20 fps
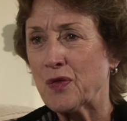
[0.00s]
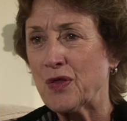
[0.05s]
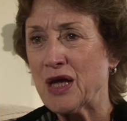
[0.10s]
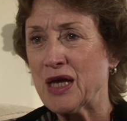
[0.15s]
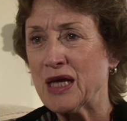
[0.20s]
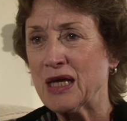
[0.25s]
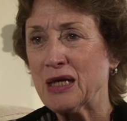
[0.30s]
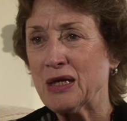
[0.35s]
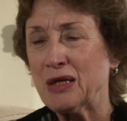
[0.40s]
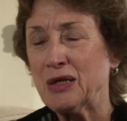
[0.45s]

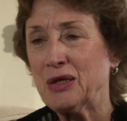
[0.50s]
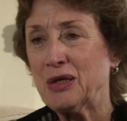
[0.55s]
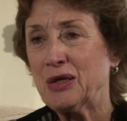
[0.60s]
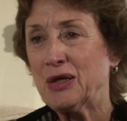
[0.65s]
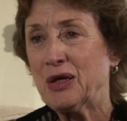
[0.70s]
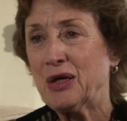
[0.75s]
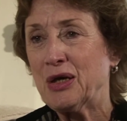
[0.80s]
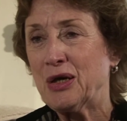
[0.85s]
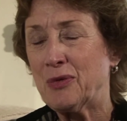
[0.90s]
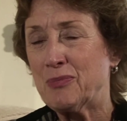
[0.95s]
thing
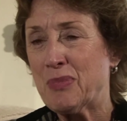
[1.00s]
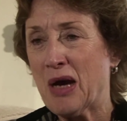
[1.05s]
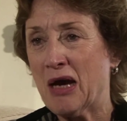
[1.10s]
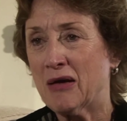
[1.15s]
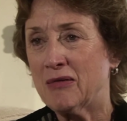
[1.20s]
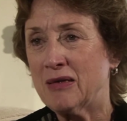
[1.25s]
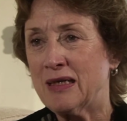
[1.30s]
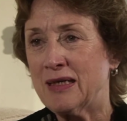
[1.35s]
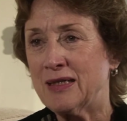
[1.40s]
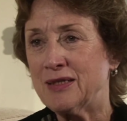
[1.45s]

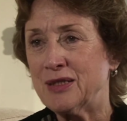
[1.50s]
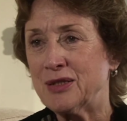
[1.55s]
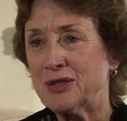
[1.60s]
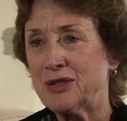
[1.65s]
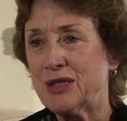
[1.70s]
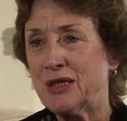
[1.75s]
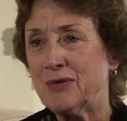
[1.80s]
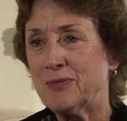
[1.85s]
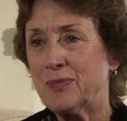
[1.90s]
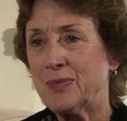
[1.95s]
about
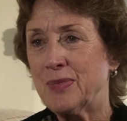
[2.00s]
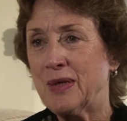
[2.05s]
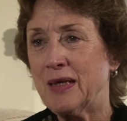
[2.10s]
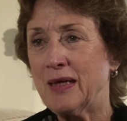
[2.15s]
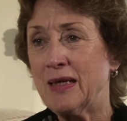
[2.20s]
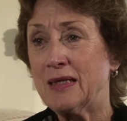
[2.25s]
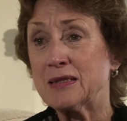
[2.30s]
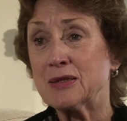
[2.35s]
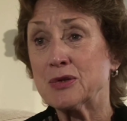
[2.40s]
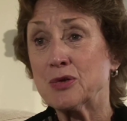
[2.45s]
leadership.
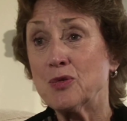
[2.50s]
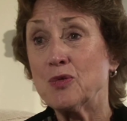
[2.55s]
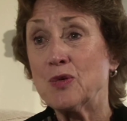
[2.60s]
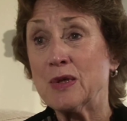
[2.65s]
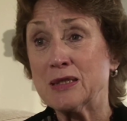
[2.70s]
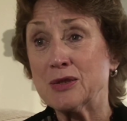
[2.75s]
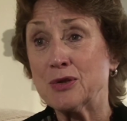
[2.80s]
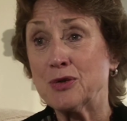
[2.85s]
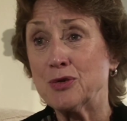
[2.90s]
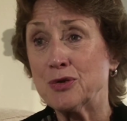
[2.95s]
It's
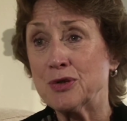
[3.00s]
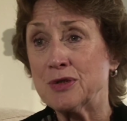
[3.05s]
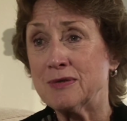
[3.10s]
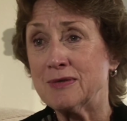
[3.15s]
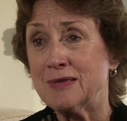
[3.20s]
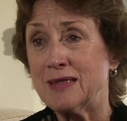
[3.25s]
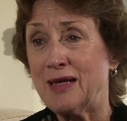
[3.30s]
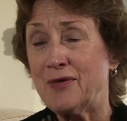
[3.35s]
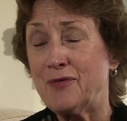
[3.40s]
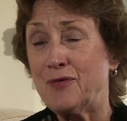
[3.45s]
always good
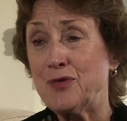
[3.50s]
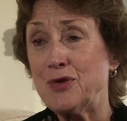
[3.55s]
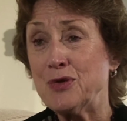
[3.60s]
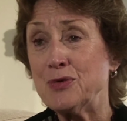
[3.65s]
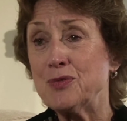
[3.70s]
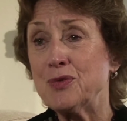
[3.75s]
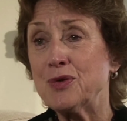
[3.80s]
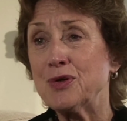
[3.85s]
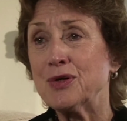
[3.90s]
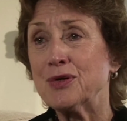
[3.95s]
if
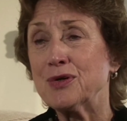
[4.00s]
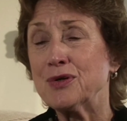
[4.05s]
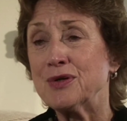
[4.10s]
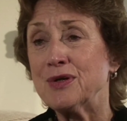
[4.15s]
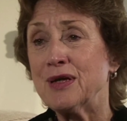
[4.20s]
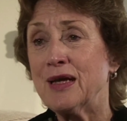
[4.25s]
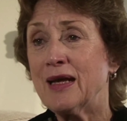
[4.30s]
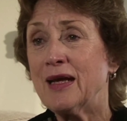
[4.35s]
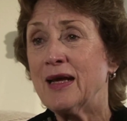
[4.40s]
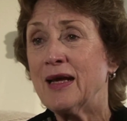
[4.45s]
you
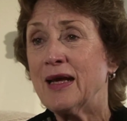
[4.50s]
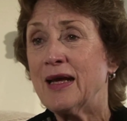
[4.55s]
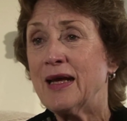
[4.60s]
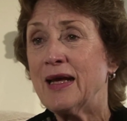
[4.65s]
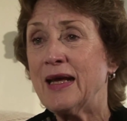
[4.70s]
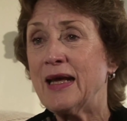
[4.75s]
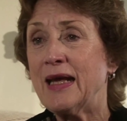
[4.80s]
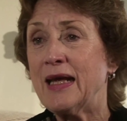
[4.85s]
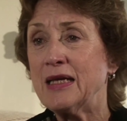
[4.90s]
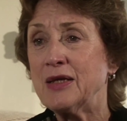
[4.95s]
can
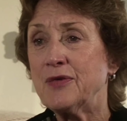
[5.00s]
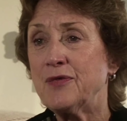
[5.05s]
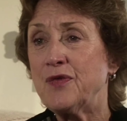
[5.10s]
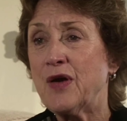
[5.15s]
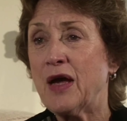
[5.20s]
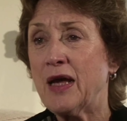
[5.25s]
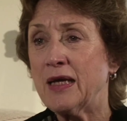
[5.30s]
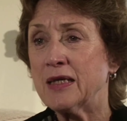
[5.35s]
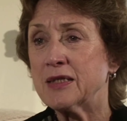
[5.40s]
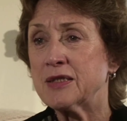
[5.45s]

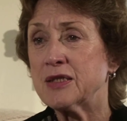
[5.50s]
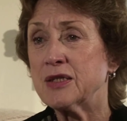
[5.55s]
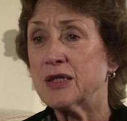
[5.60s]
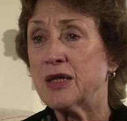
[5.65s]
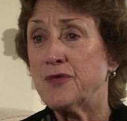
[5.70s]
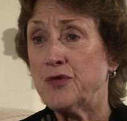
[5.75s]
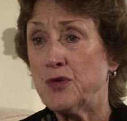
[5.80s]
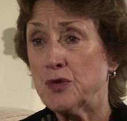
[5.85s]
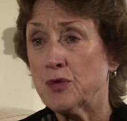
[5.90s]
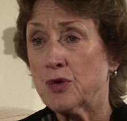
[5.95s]
innovate and
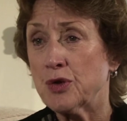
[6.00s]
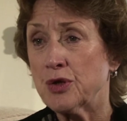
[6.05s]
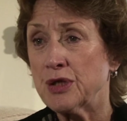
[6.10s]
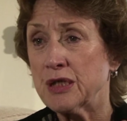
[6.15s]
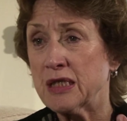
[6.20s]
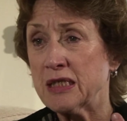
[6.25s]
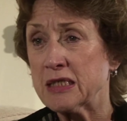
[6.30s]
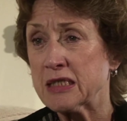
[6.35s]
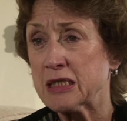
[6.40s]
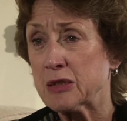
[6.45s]
if you can
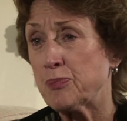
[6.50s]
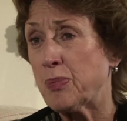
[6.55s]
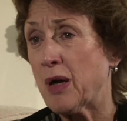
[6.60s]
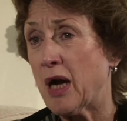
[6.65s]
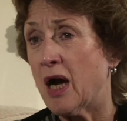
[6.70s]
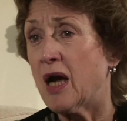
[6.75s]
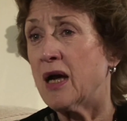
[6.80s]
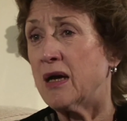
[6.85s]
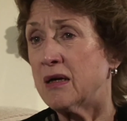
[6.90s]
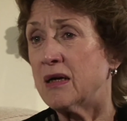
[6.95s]

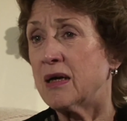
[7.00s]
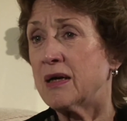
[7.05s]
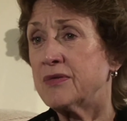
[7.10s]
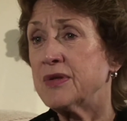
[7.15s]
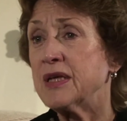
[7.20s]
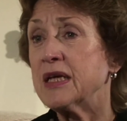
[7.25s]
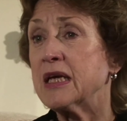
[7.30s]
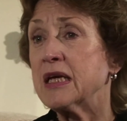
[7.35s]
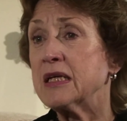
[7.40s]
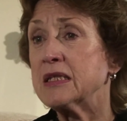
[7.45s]
inspire. I
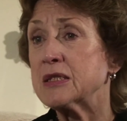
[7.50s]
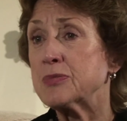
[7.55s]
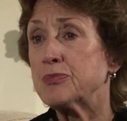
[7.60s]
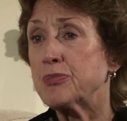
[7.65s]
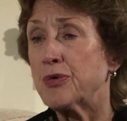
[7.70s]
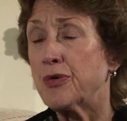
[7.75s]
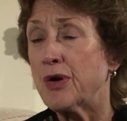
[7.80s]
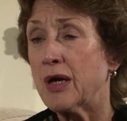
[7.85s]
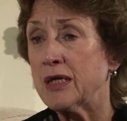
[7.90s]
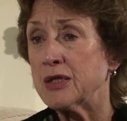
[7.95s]
think
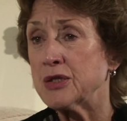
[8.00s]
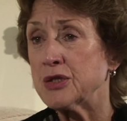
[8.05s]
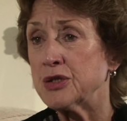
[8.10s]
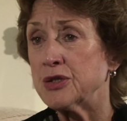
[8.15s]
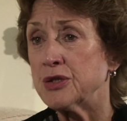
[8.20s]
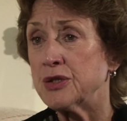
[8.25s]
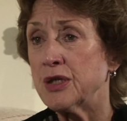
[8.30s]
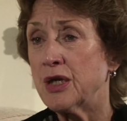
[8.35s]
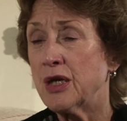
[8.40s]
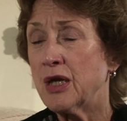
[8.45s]

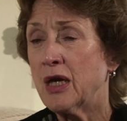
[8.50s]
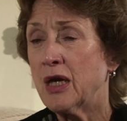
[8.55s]
inspiration,